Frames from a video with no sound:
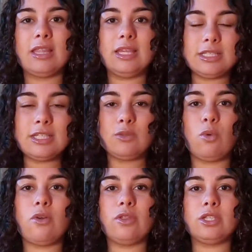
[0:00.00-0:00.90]
this is
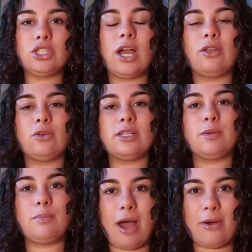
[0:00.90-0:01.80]
what this channel is
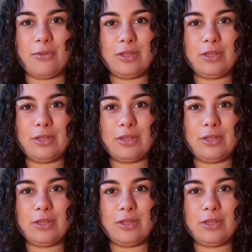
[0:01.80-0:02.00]
about.